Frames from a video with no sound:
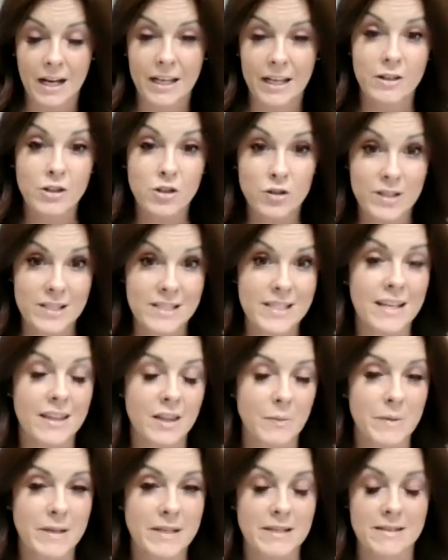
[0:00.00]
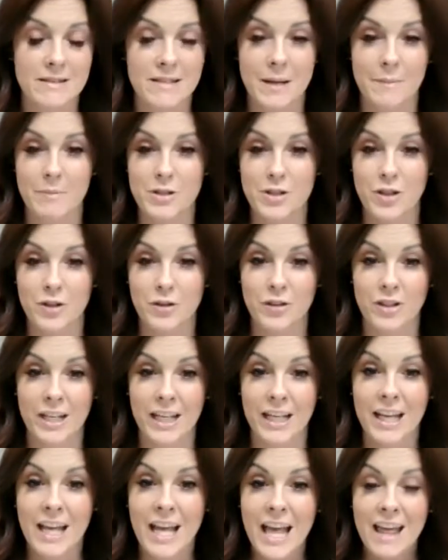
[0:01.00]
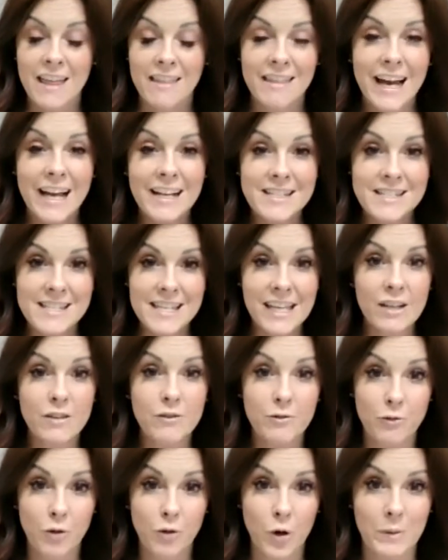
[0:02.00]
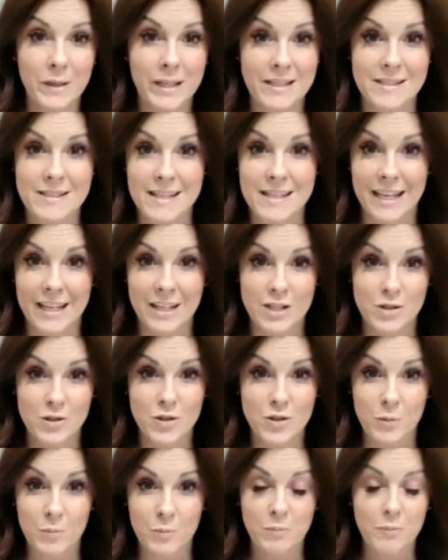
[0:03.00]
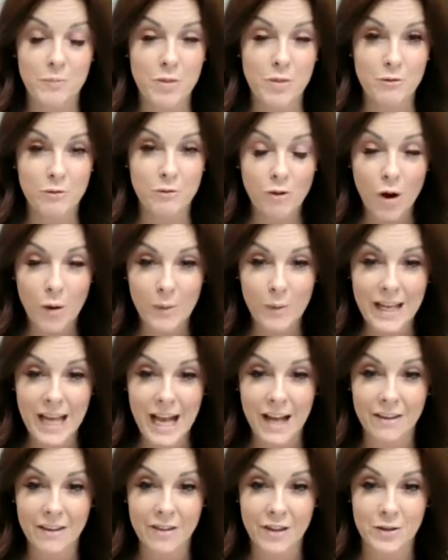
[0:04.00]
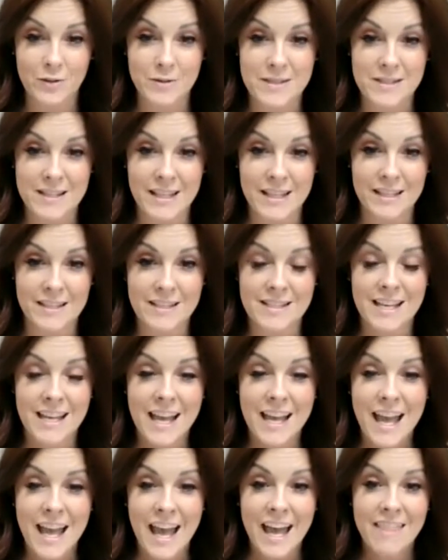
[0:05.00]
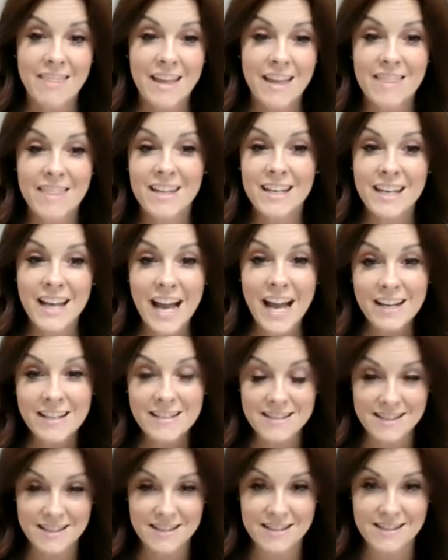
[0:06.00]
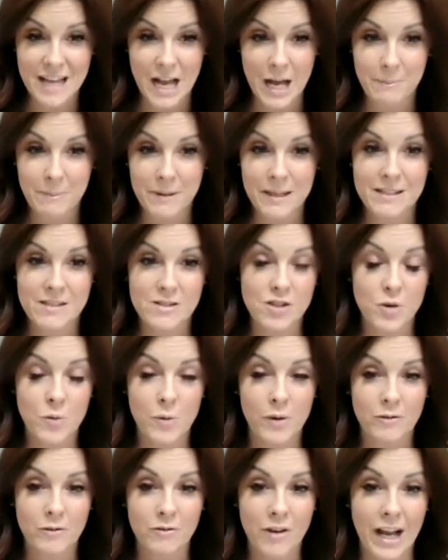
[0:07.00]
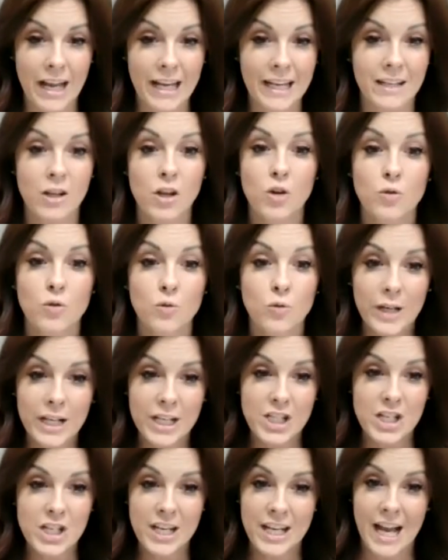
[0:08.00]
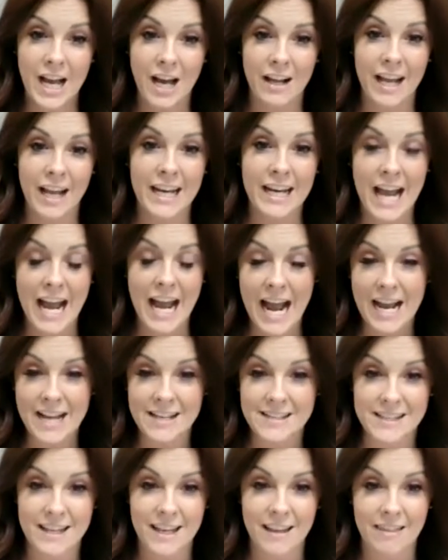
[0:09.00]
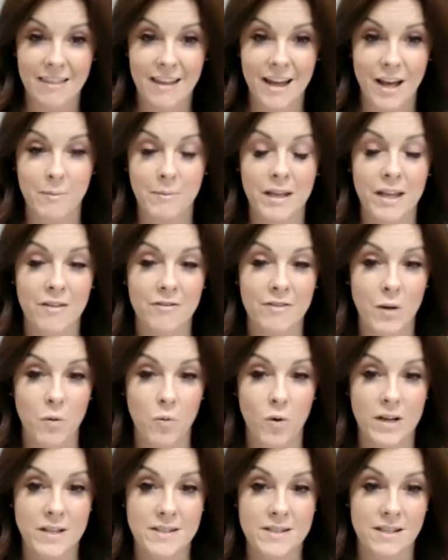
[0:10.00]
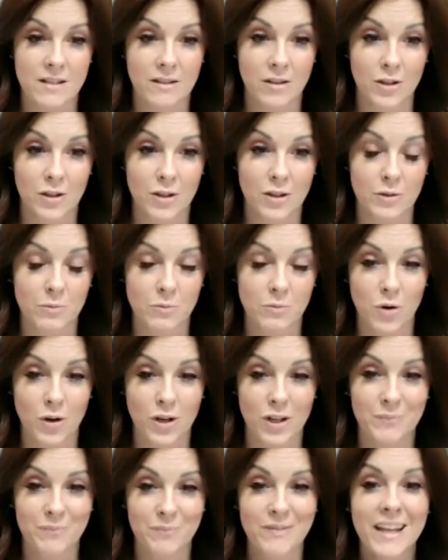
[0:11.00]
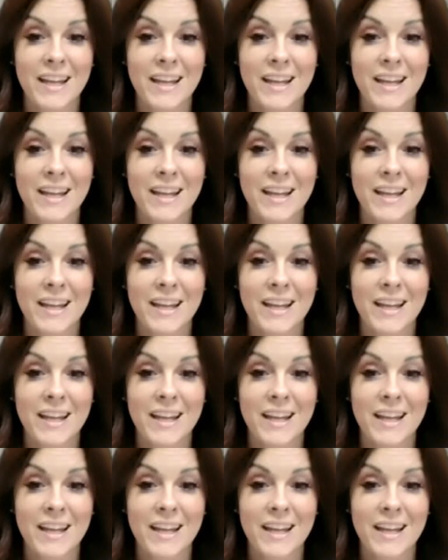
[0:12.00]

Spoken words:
interest in the business opportunity. That's the informing stage. You're throwing out those seeds. And then the next step is to invite, reaching out and asking them if they want to learn more.